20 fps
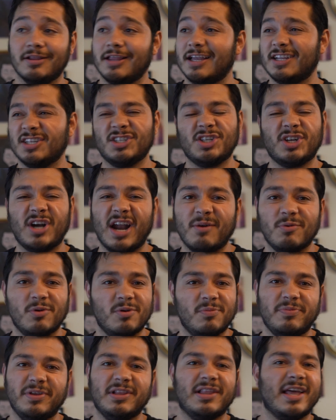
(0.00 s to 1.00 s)
Like, to
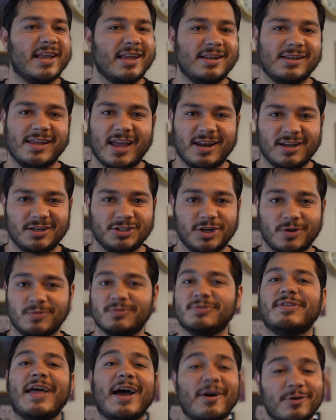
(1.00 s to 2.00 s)
travel, be like Indiana
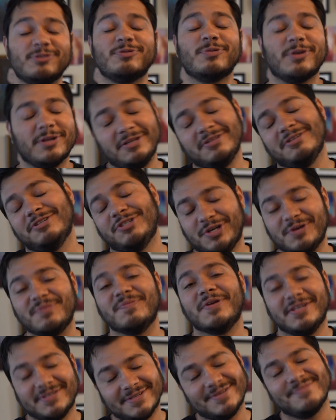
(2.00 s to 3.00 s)
Jones. That was really the dream,
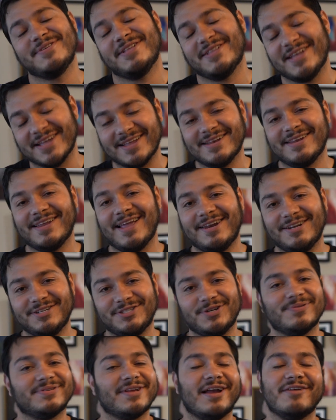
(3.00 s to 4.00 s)
is to be like Indiana
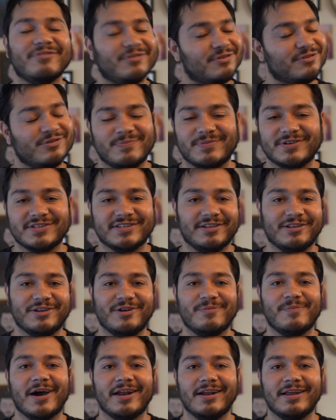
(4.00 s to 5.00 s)
Jones. I feel super silly
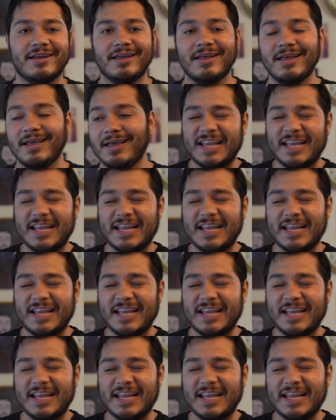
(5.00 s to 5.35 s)
about it.